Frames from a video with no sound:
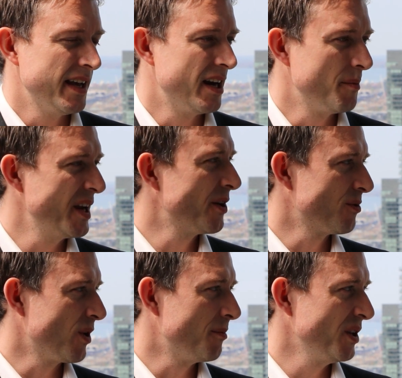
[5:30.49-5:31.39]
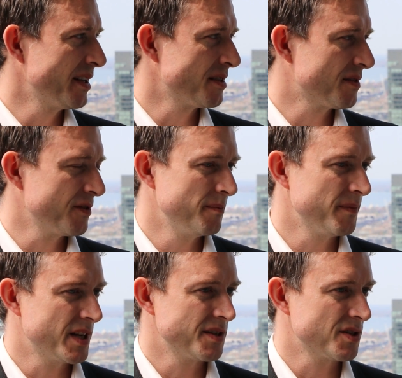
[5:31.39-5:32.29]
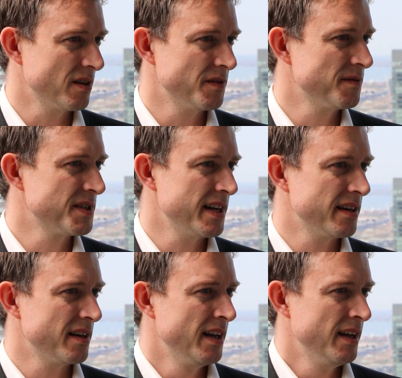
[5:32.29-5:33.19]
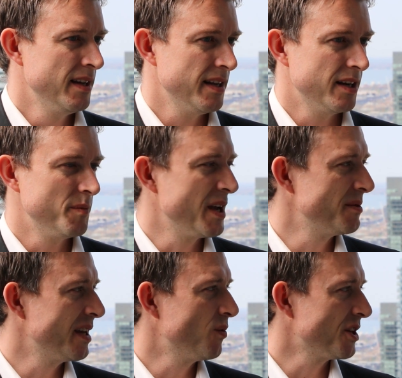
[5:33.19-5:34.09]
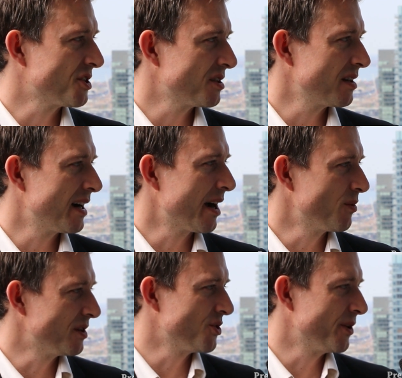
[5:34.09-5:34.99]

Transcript: I'm hearing rumblings from conservatives that maybe they wish I would